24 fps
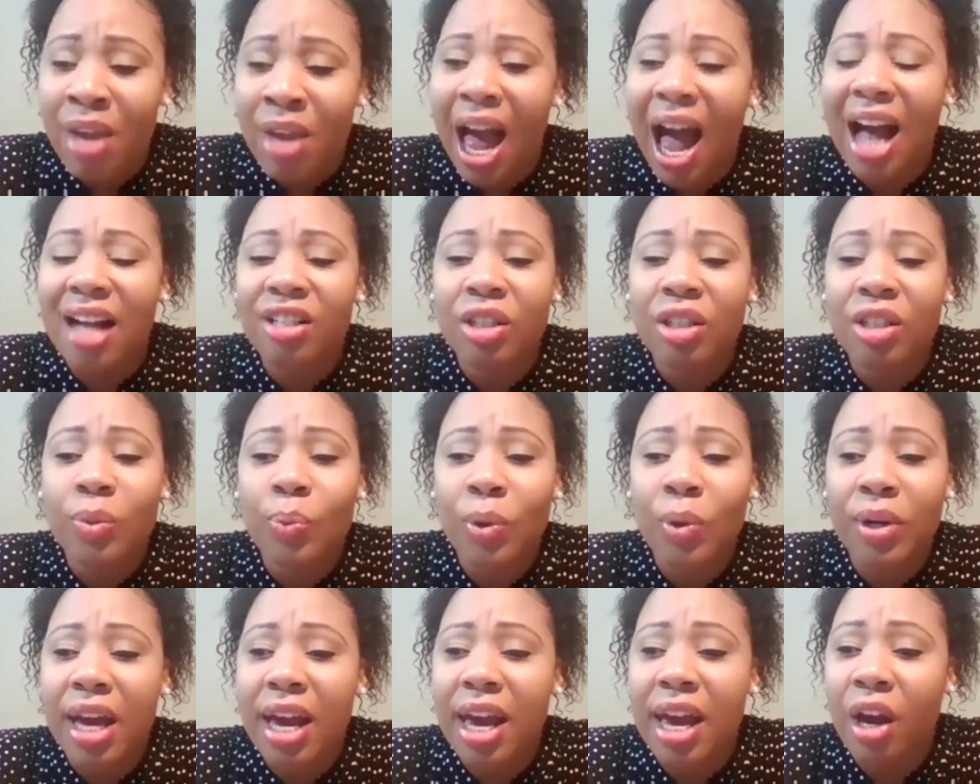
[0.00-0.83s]
I just
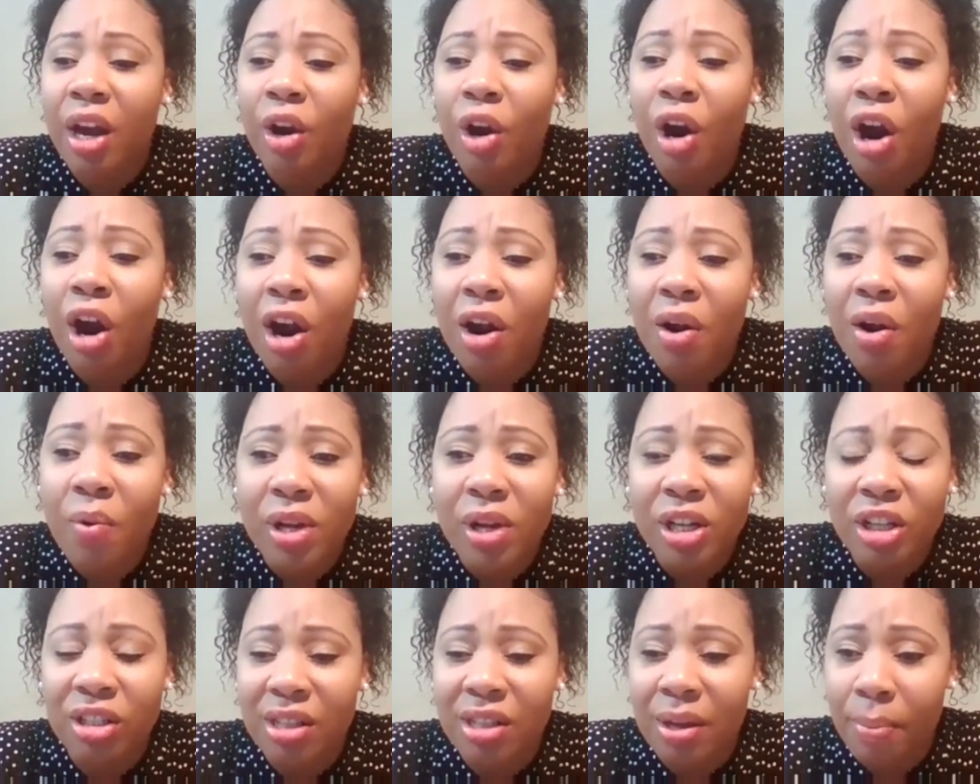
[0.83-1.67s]
want to
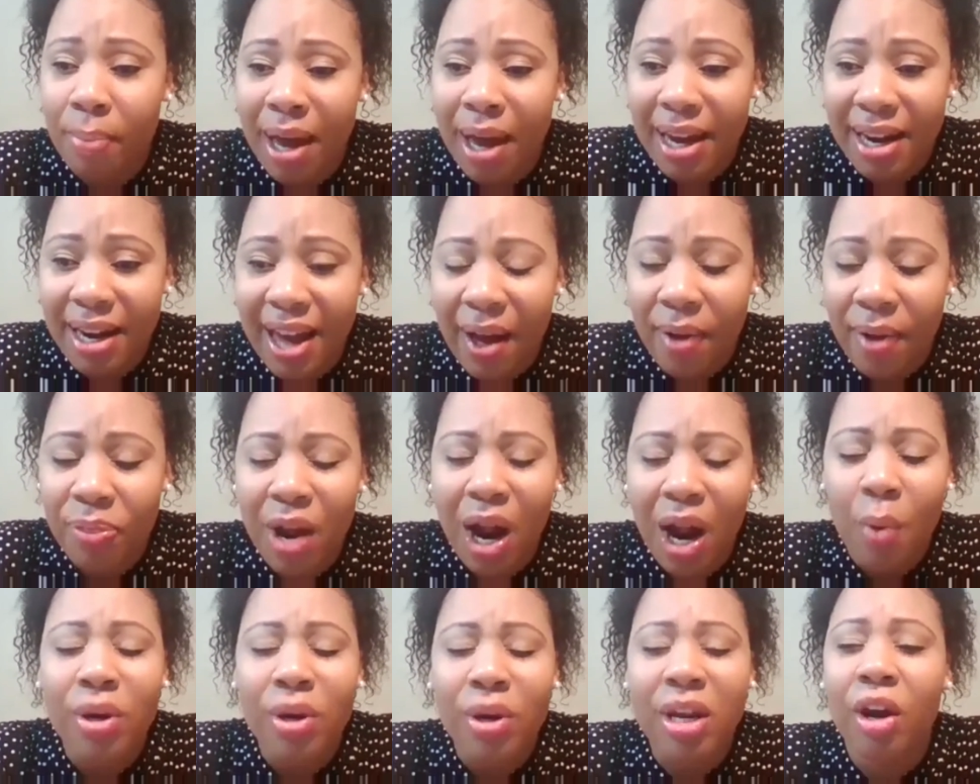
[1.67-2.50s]
encourage somebody out there. I
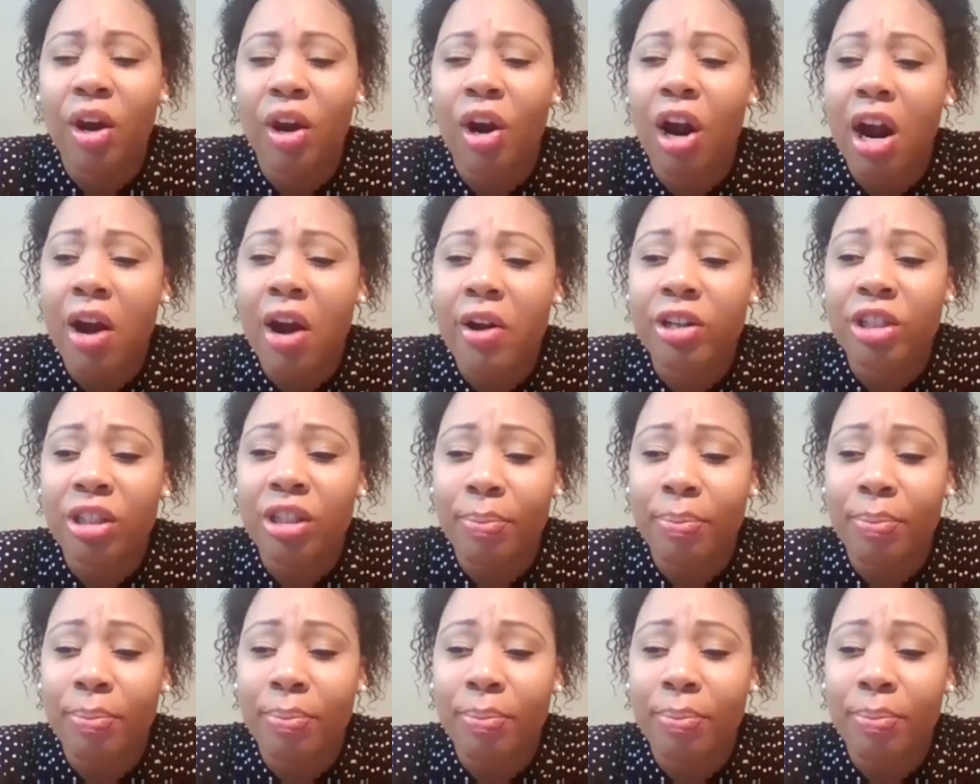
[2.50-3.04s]
want to encourage the